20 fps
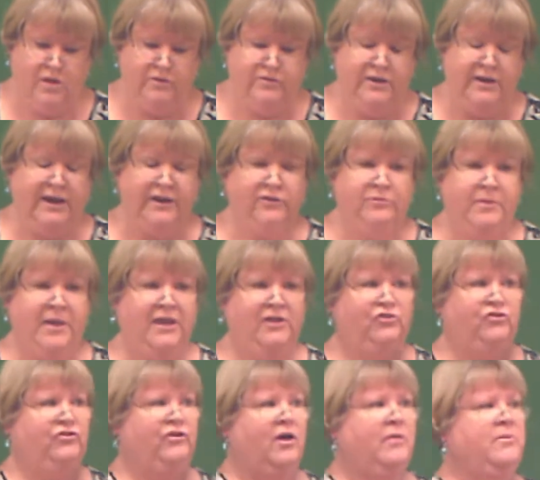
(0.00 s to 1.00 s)
The next page
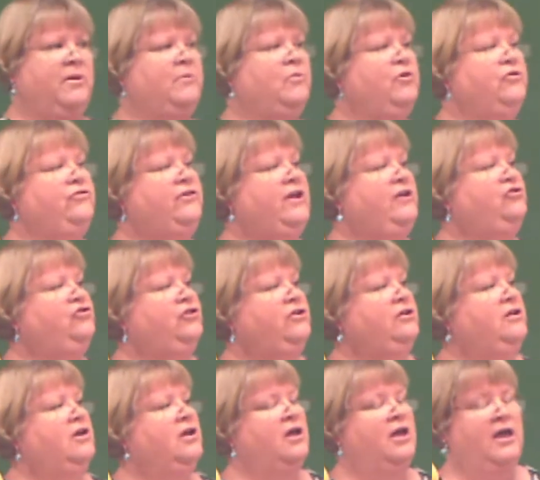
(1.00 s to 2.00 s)
is our memorization
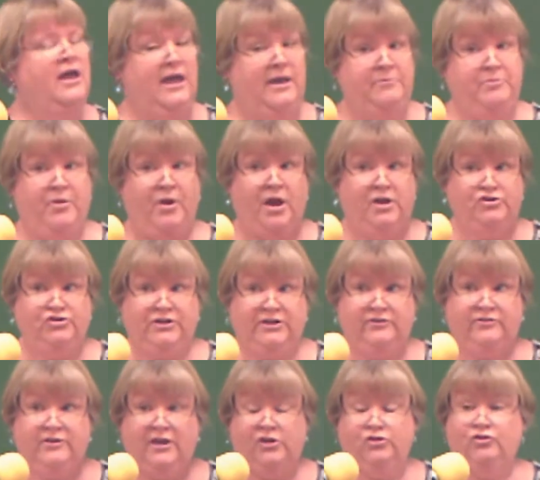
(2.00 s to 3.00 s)
and project
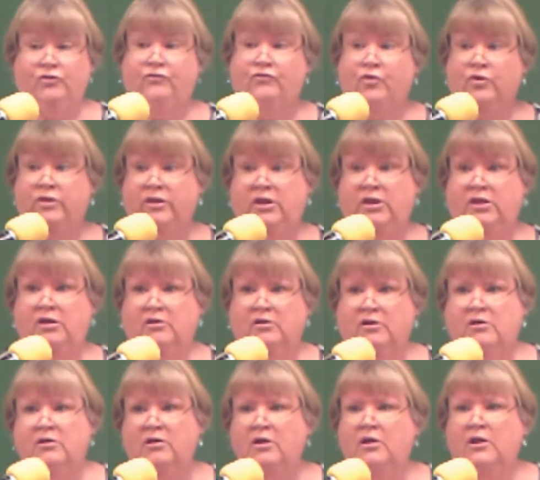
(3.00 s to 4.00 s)
schedule for the year.